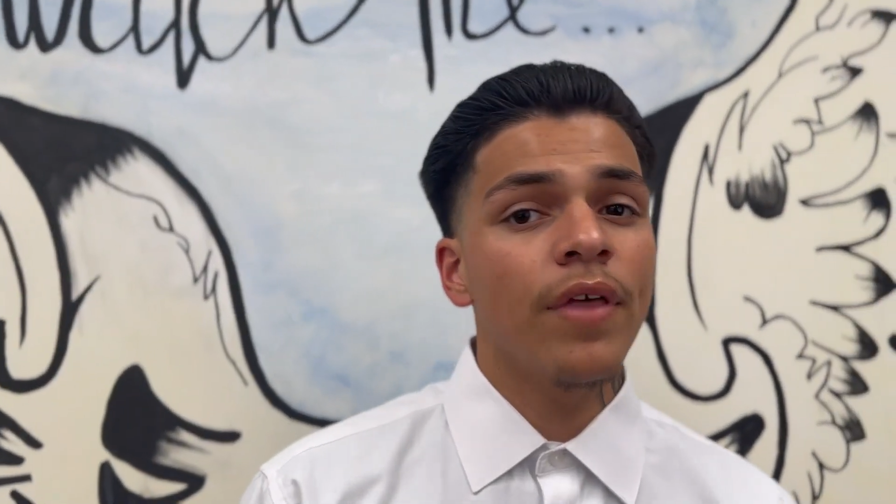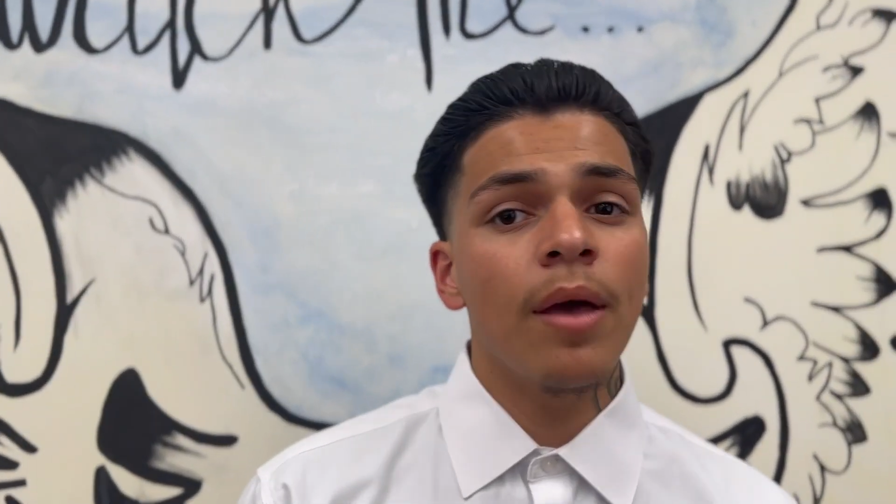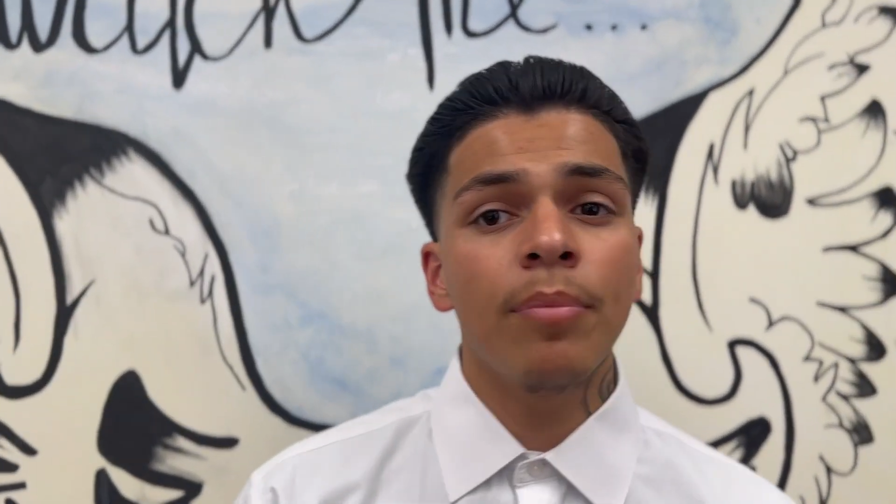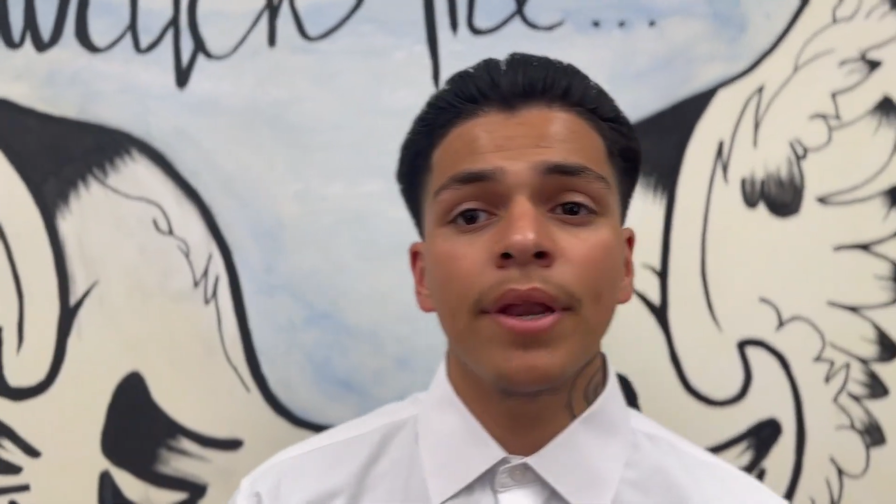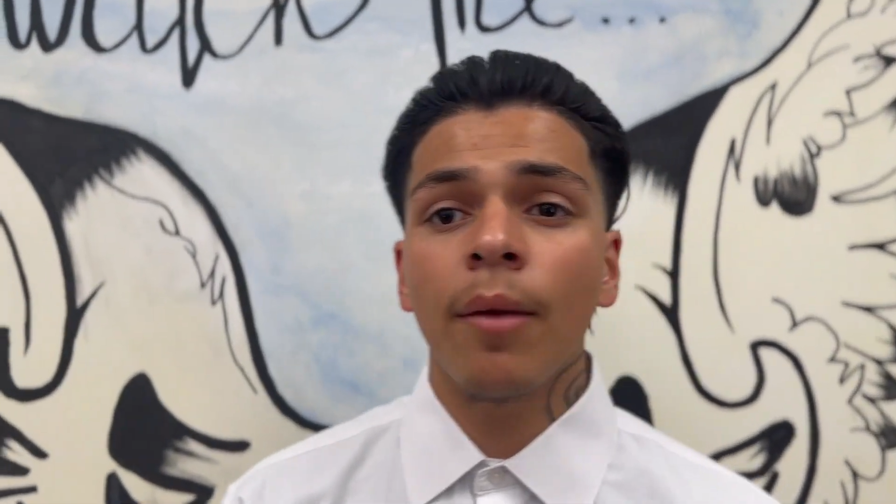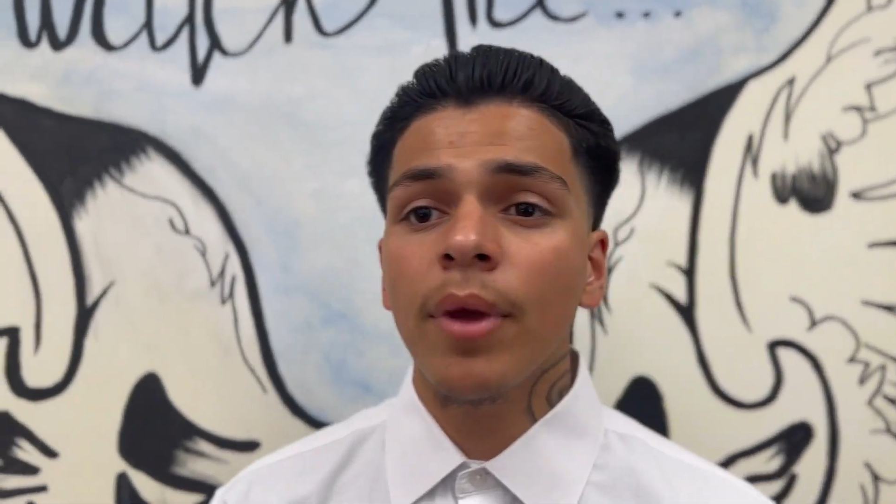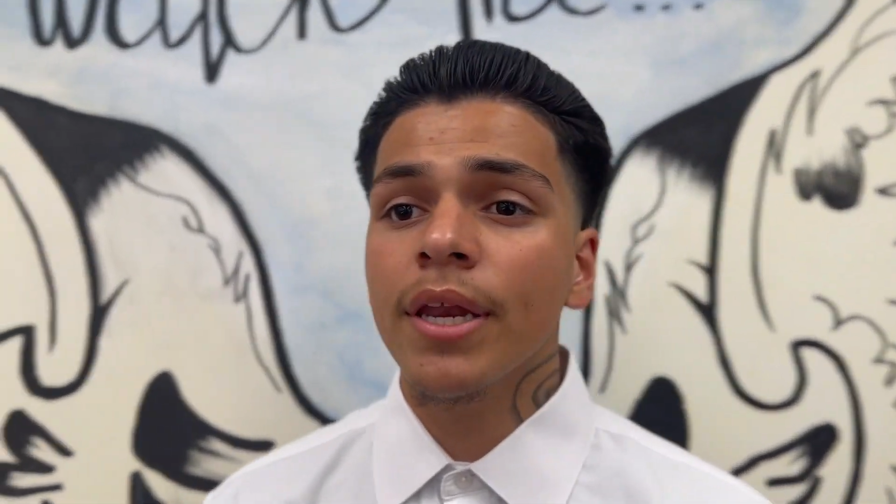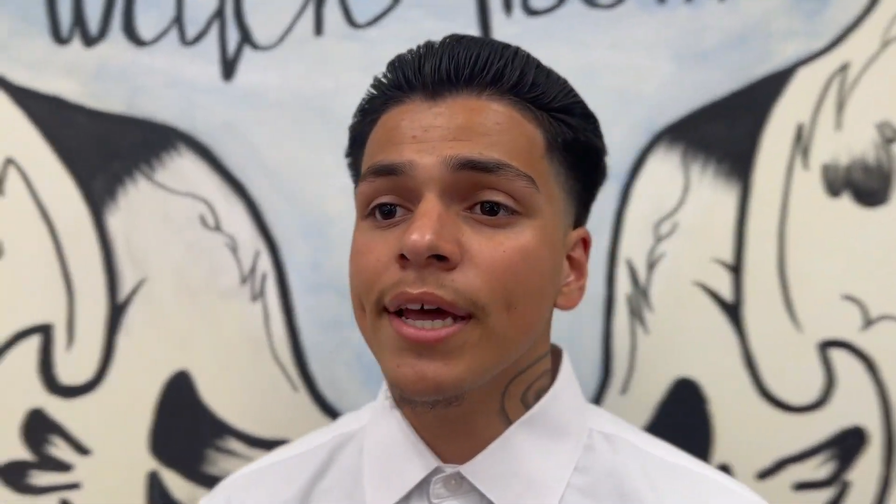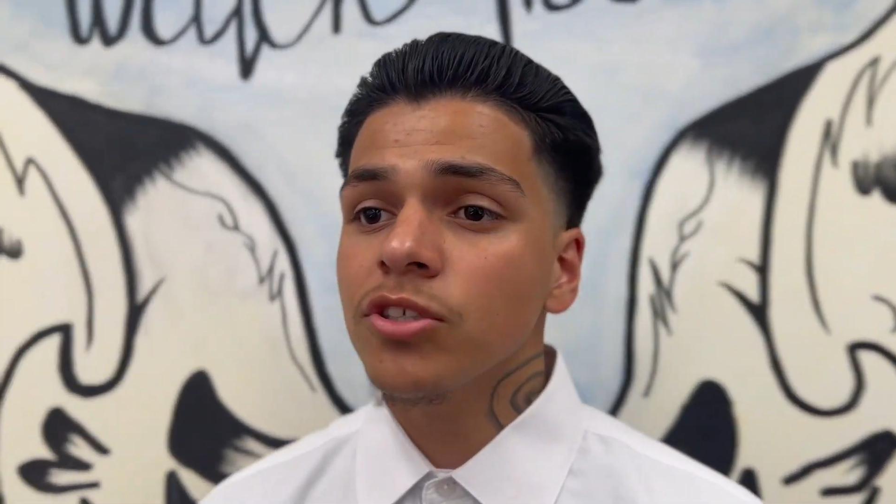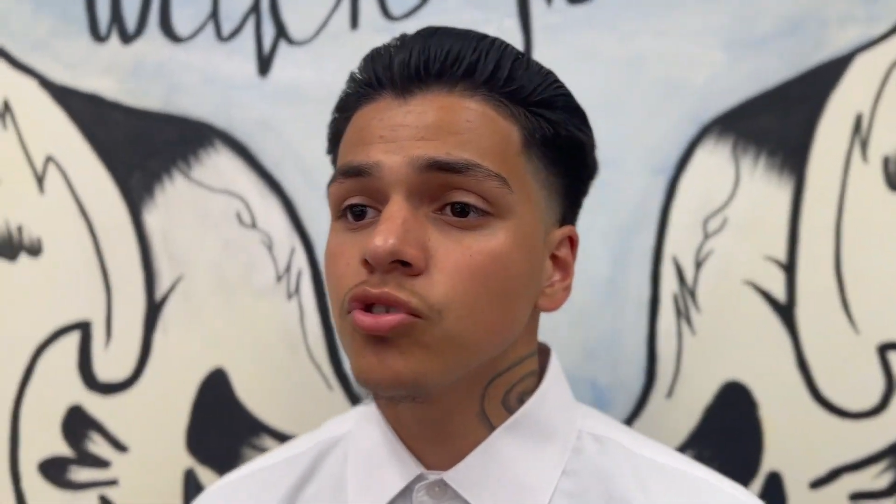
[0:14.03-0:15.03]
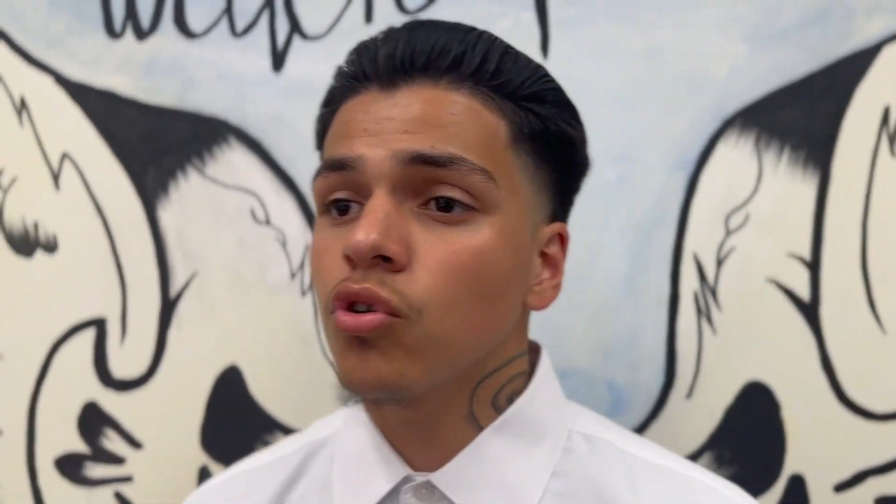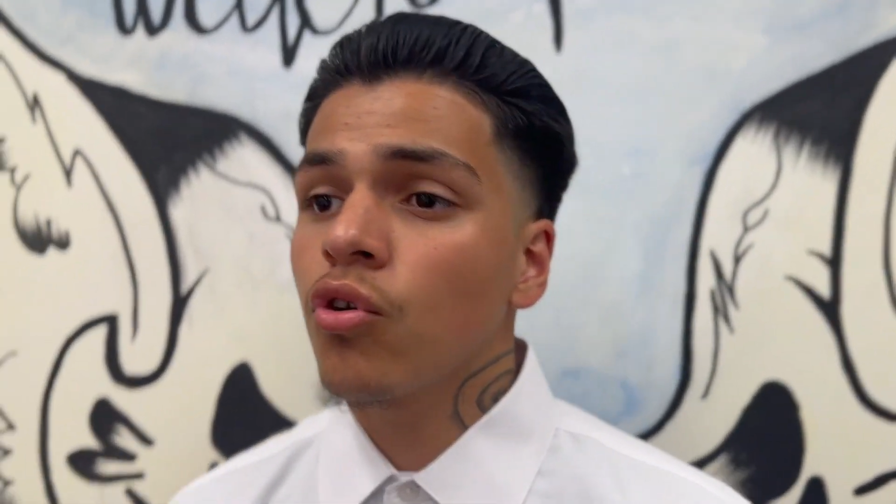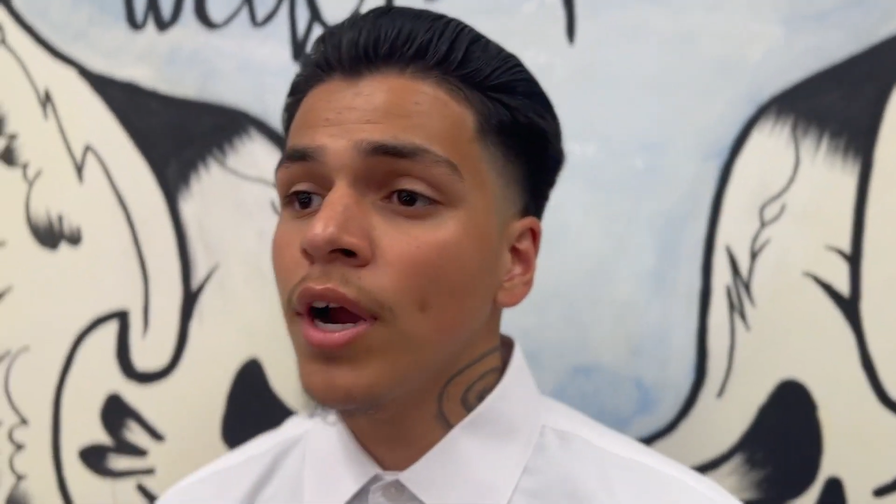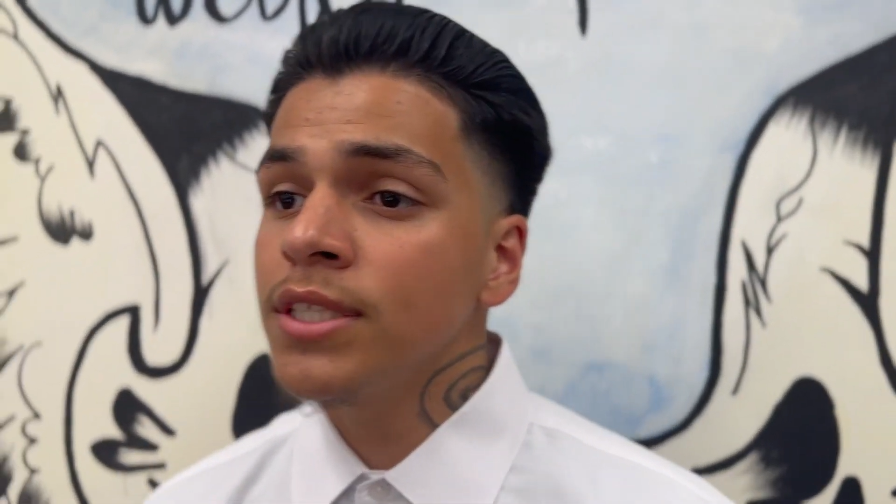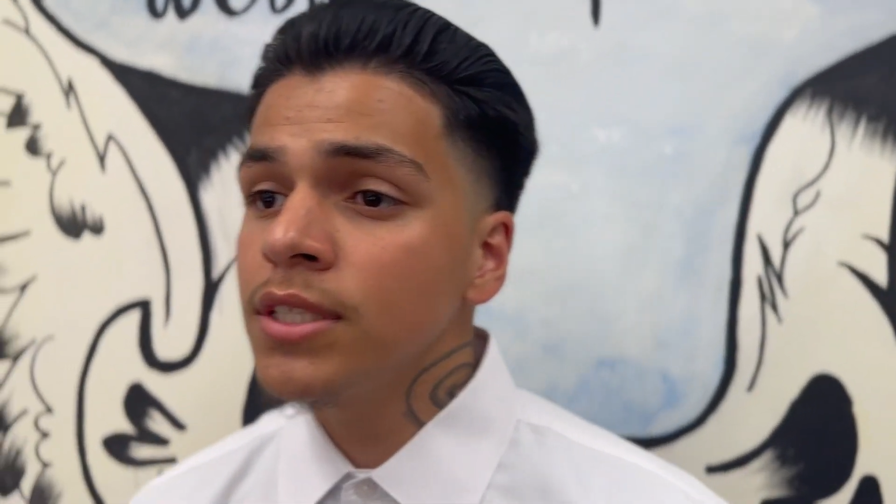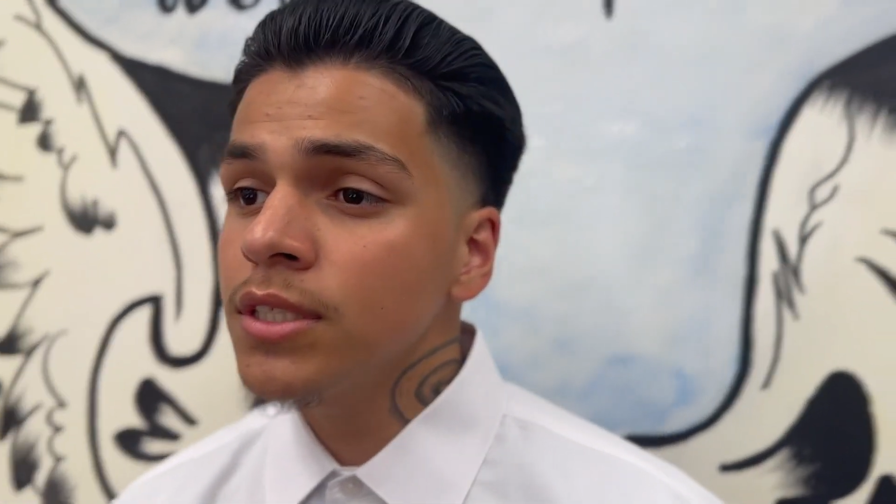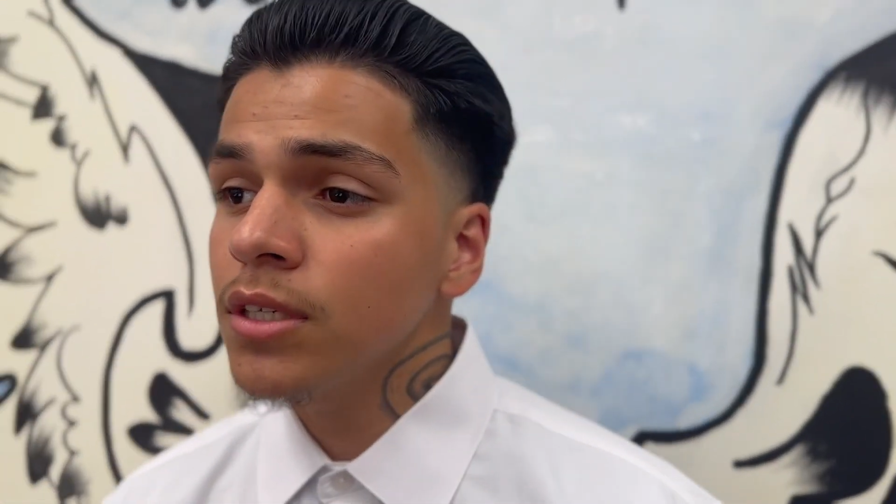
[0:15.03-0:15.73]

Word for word: epidemic national crisis